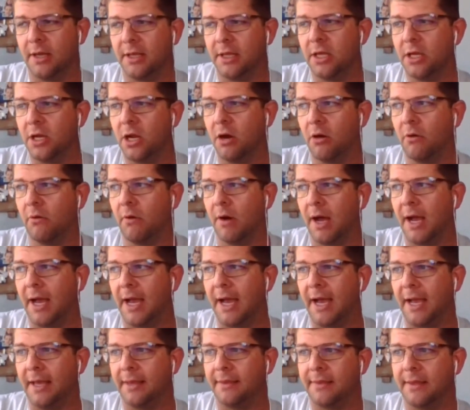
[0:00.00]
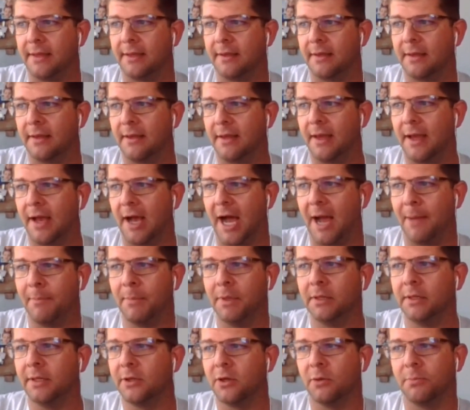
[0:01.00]
You know, I think I'm a
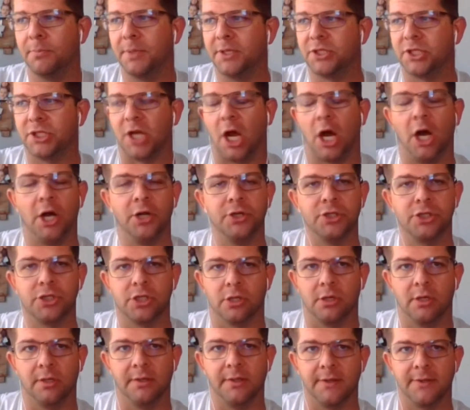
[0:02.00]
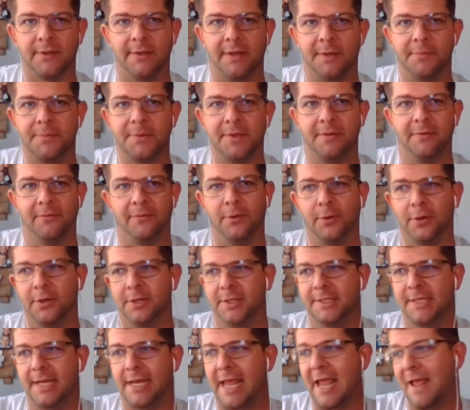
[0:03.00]
little bit just unsure on this Clemson-Florida
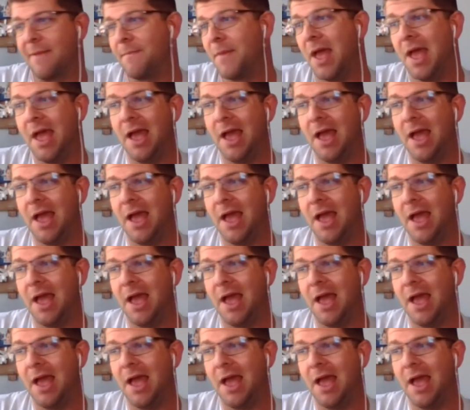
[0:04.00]
State game.